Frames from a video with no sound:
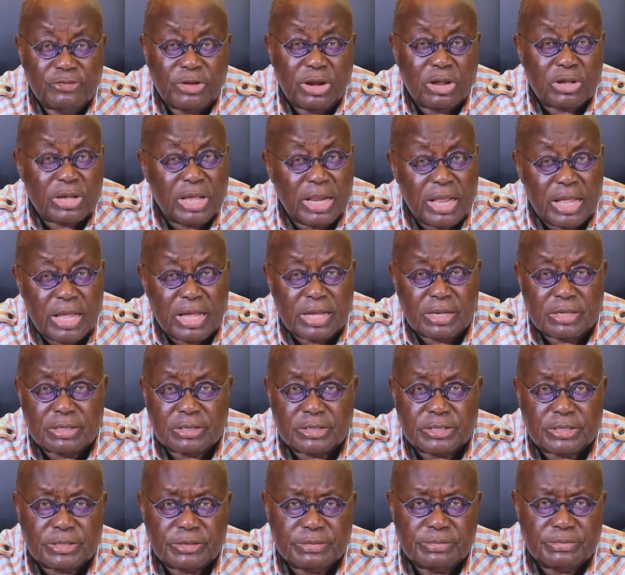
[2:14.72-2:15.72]
Fellow
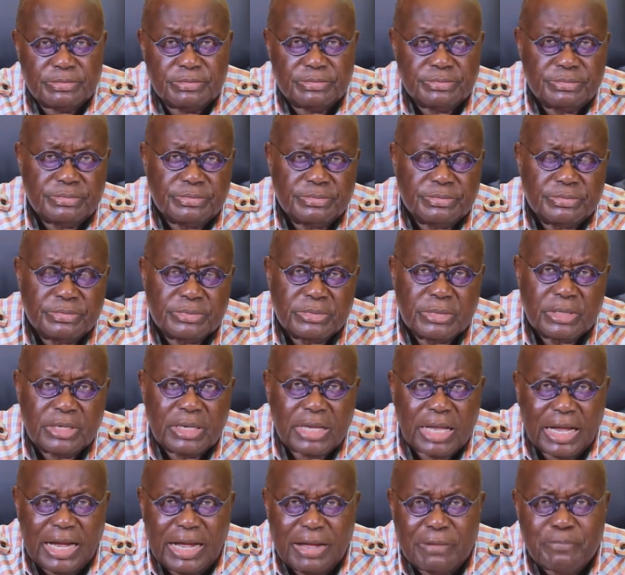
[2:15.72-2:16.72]
Ghanaians,
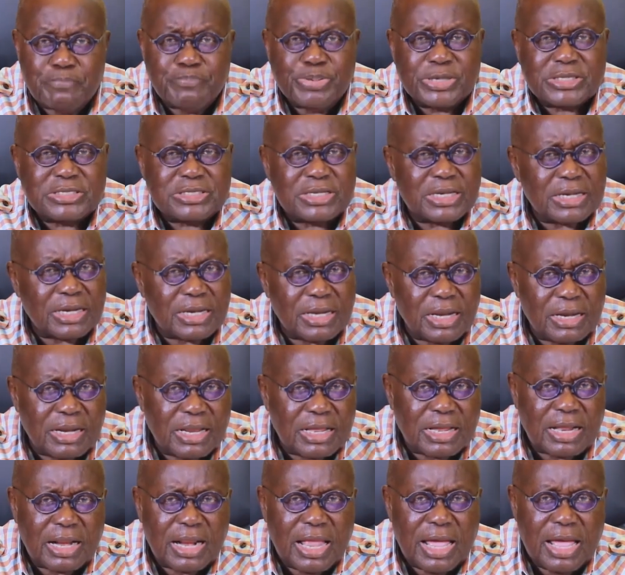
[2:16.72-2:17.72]
I'm
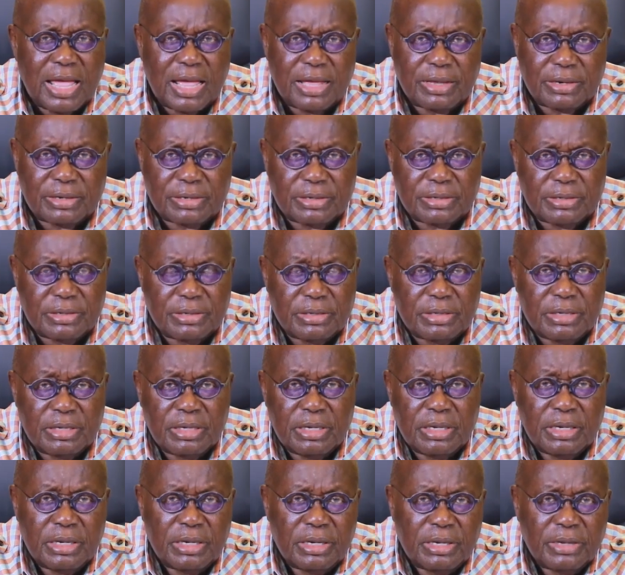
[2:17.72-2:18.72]
particularly glad
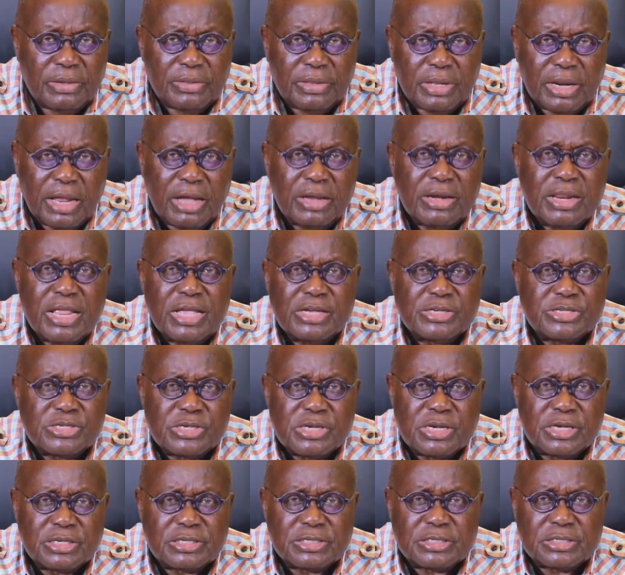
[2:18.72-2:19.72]
that our
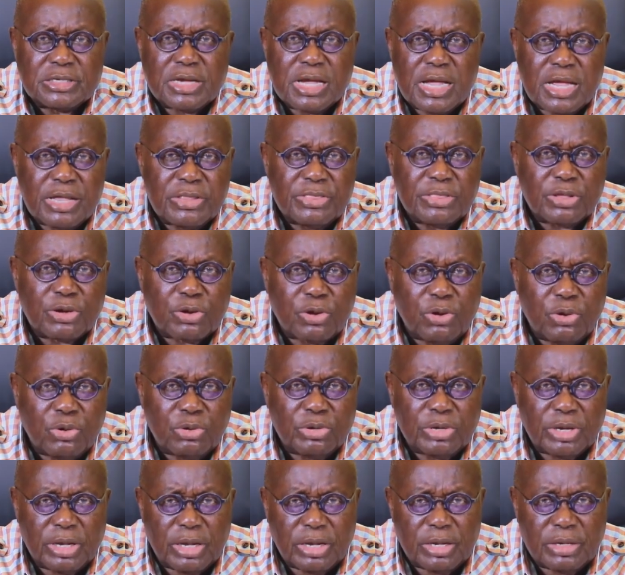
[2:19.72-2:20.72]
nation has turned the
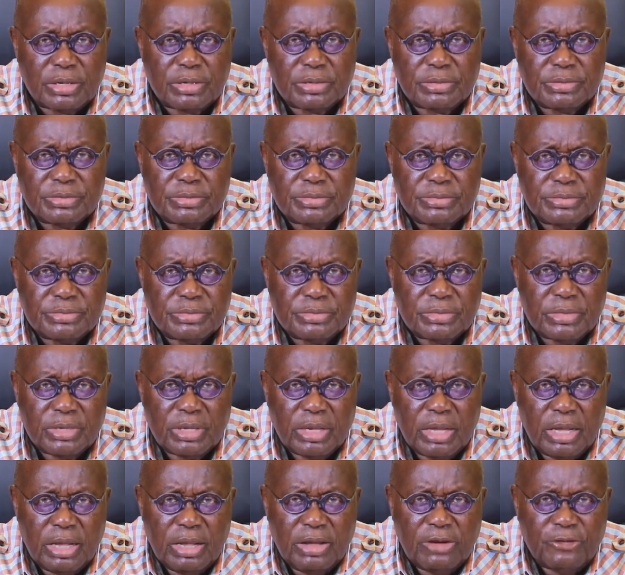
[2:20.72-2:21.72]
corner.
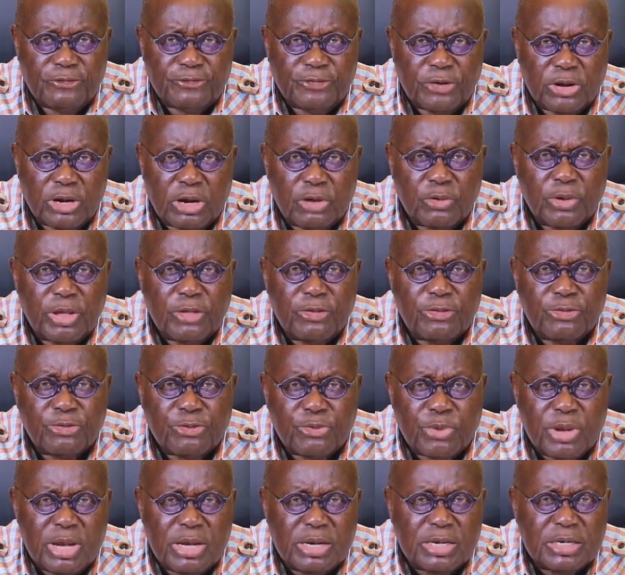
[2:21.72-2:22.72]
Following
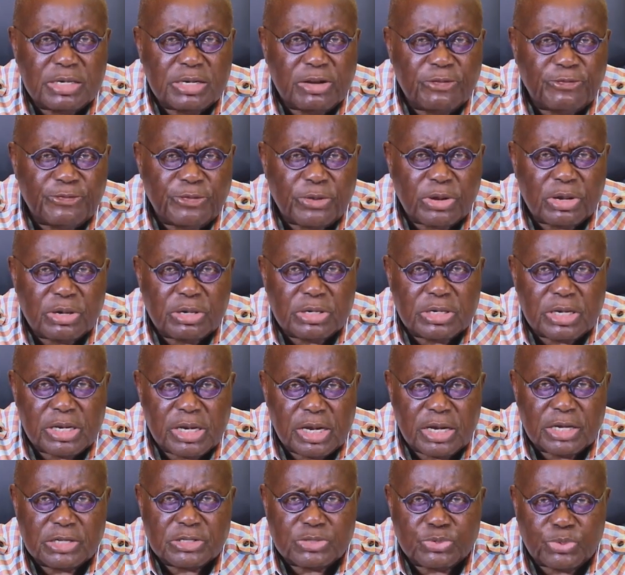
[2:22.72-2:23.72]
three difficult
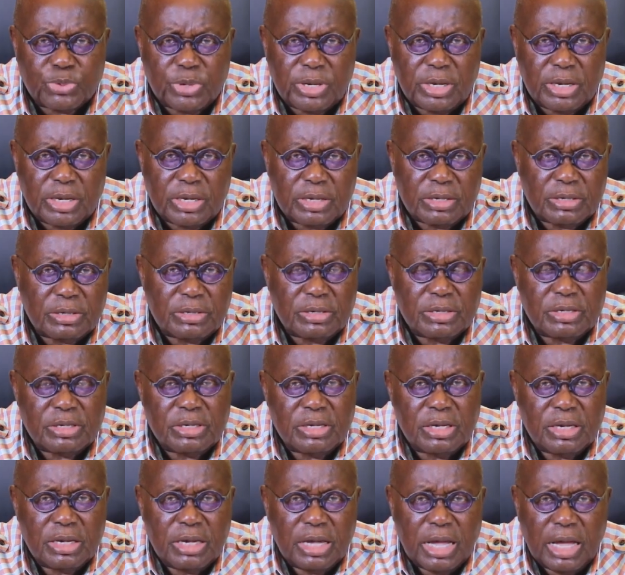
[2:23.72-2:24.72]
years, we,
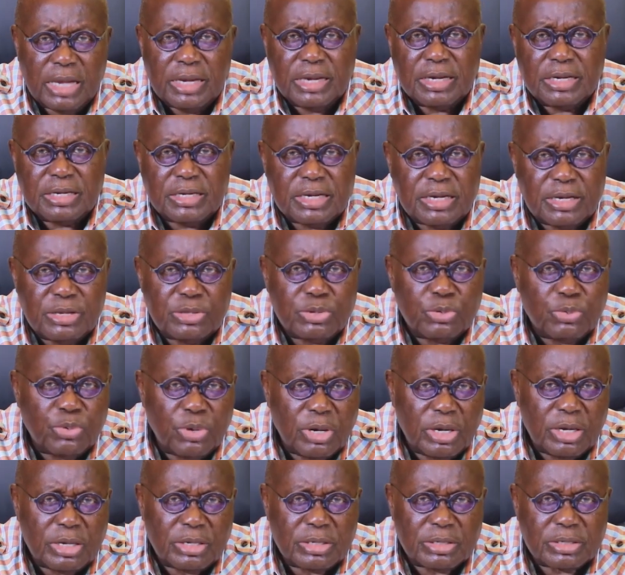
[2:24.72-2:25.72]
and indeed the
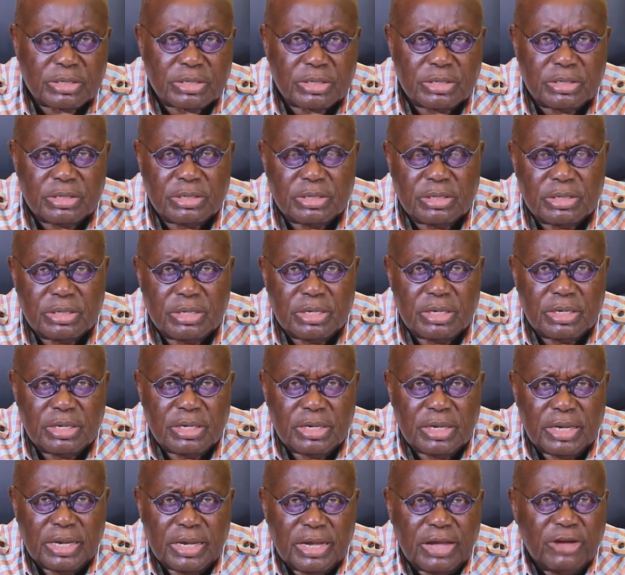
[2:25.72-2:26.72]
world,
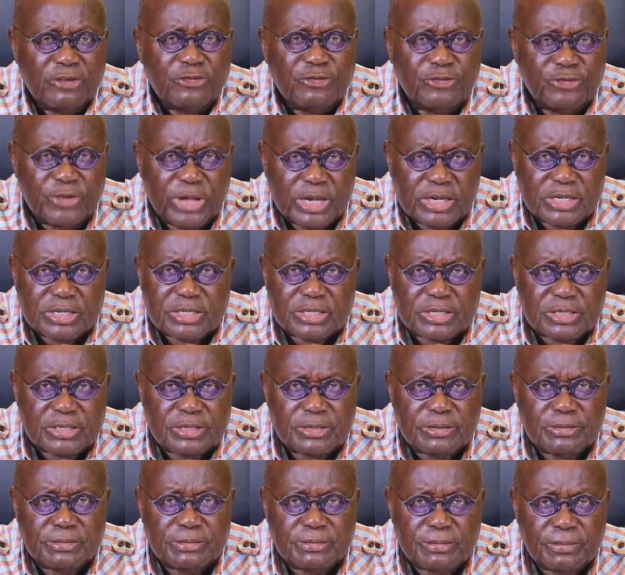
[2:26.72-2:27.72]
have
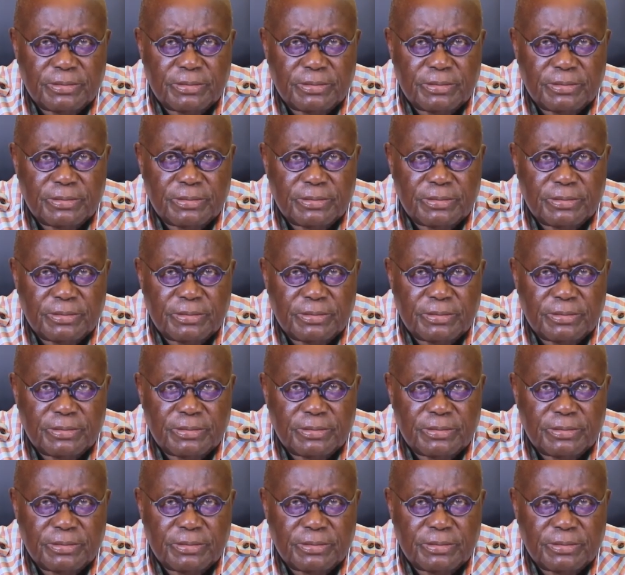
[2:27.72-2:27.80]
faced.